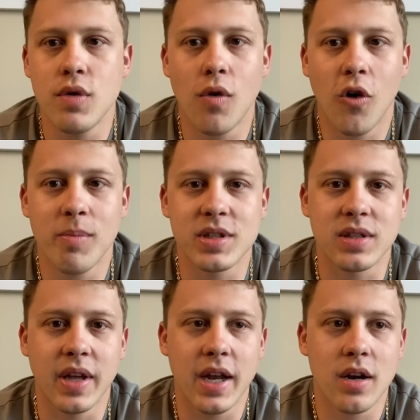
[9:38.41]
orbits
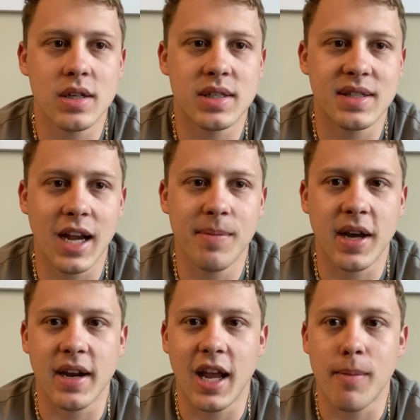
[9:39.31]
later, same
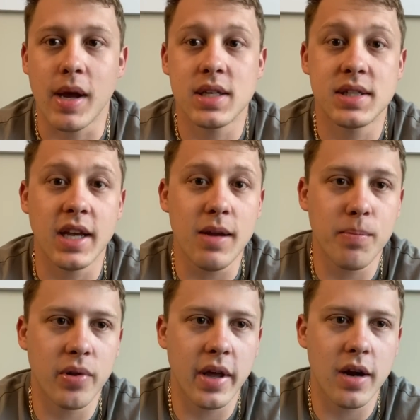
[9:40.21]
dynamic. Same
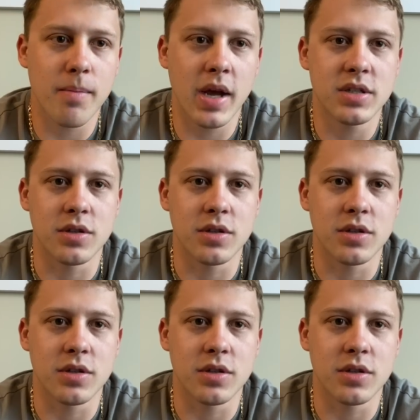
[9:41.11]
player makes it